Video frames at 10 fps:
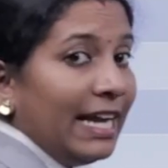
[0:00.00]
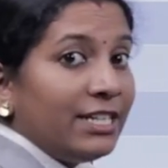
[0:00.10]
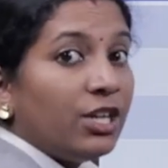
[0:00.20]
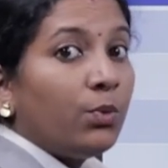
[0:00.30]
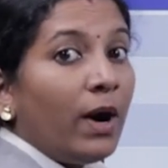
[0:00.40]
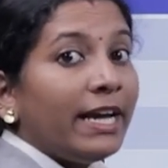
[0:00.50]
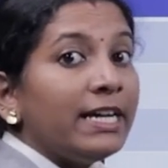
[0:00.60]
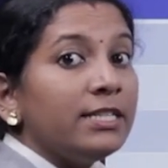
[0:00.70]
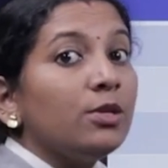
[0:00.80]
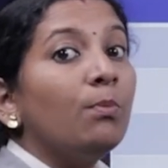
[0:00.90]
it
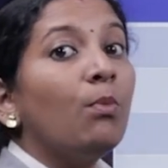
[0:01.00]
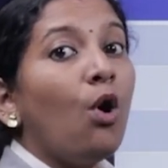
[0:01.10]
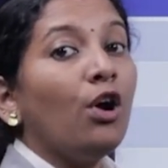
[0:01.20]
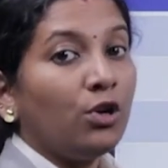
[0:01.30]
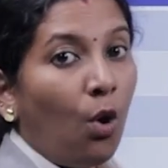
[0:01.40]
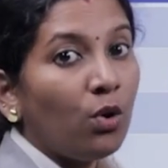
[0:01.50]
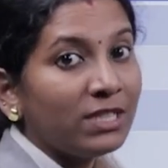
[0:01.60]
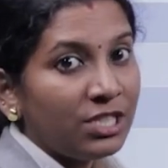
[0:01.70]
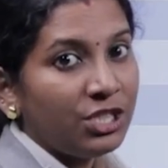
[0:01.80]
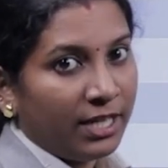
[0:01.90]
requires more
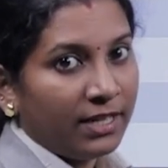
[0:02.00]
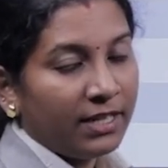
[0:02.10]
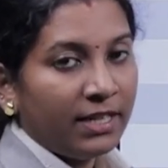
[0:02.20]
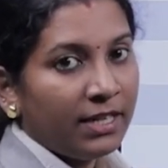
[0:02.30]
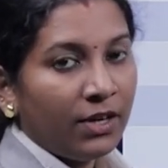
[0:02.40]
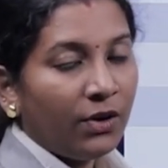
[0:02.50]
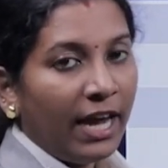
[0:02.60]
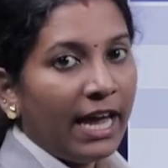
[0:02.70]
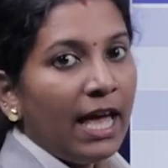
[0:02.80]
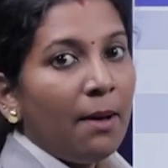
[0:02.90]
oxygen,
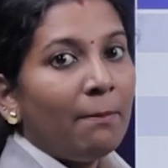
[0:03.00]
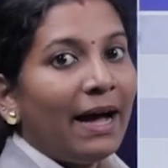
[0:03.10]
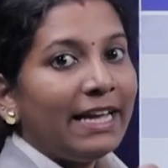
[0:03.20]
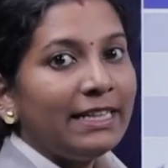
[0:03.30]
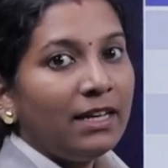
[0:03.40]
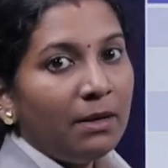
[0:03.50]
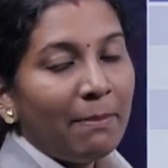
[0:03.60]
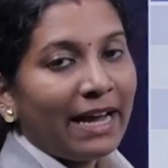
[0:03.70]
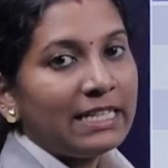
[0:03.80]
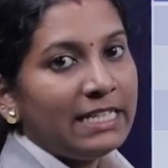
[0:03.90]
okay, by the
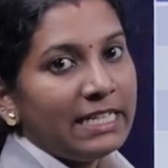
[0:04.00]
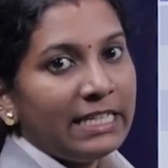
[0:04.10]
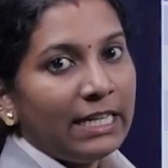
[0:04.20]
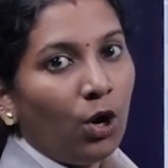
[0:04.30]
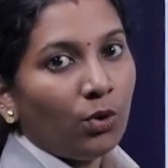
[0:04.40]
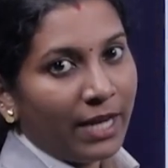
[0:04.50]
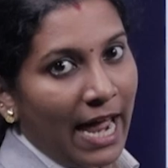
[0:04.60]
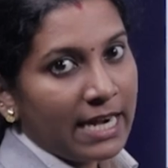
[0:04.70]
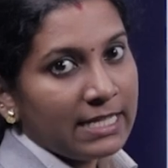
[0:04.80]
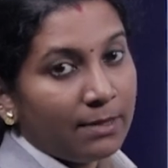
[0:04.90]
bacterial
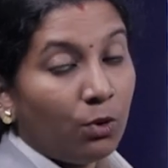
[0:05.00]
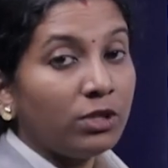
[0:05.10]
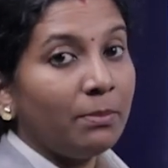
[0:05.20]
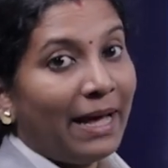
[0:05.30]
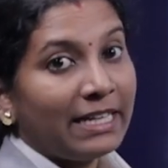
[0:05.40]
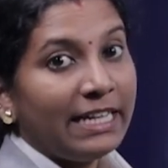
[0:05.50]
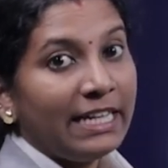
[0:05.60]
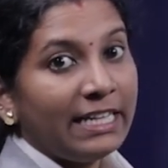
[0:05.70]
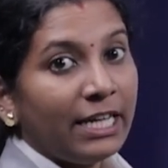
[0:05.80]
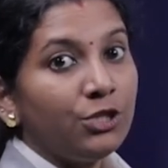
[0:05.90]
organism or the
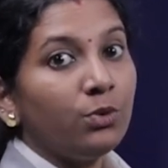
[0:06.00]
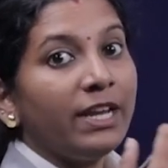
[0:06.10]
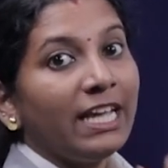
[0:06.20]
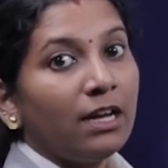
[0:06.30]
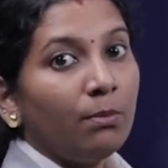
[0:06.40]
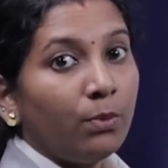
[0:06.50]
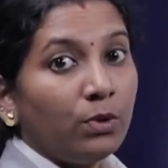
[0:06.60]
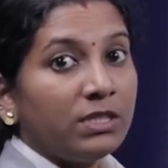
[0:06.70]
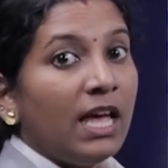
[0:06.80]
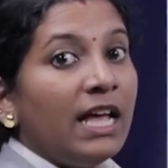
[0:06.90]
bacteria to
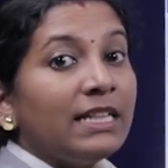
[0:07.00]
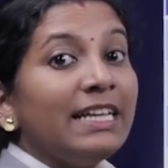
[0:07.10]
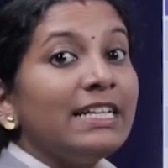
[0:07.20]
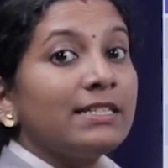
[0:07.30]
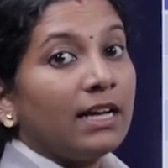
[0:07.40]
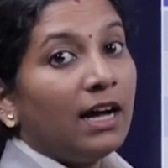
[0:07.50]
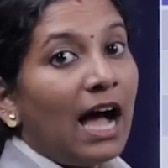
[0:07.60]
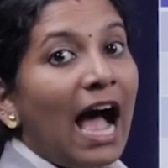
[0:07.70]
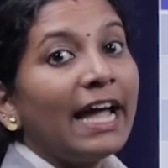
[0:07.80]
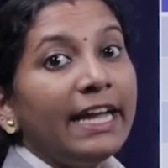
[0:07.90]
decompose these
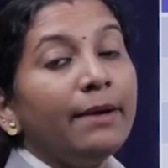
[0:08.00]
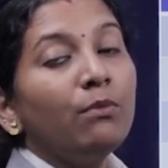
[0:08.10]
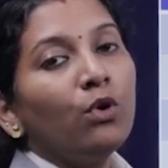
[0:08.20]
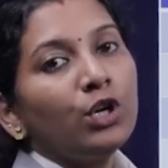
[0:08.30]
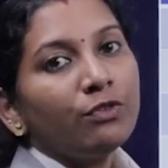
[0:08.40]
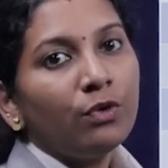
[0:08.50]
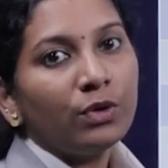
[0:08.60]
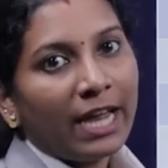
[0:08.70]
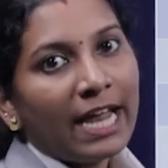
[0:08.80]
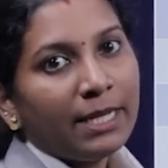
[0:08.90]
high amount of
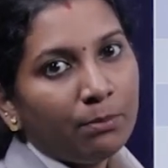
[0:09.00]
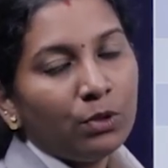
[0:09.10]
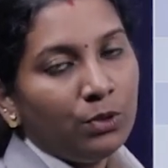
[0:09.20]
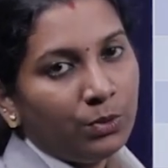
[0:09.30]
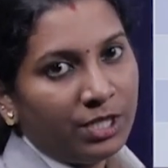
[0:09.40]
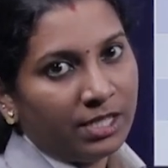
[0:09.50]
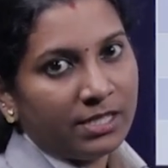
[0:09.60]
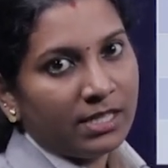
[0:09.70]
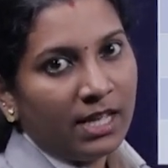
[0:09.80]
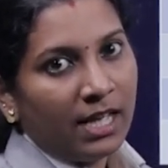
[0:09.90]
organic
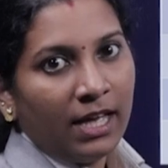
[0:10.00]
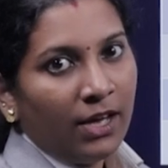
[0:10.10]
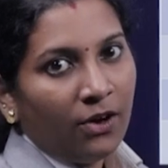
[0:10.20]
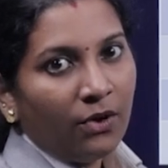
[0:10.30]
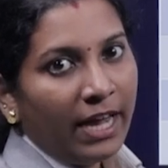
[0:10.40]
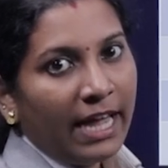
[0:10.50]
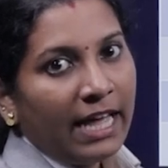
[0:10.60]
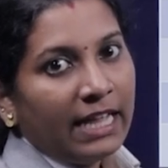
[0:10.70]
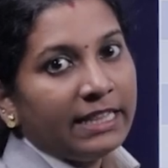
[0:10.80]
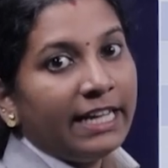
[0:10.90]
pollutants.
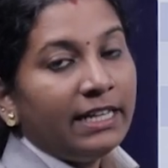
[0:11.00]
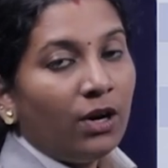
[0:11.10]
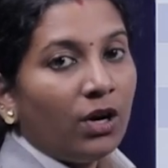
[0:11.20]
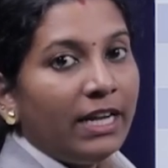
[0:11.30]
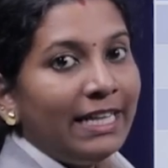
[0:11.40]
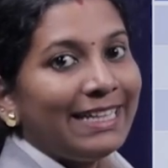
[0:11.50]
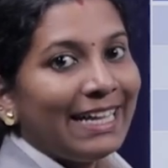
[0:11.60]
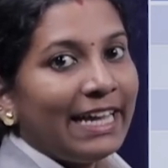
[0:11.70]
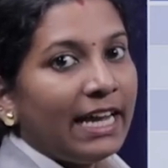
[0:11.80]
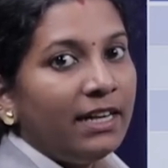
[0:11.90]
Okay, then only
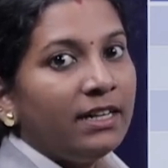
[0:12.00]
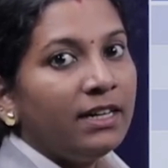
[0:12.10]
they can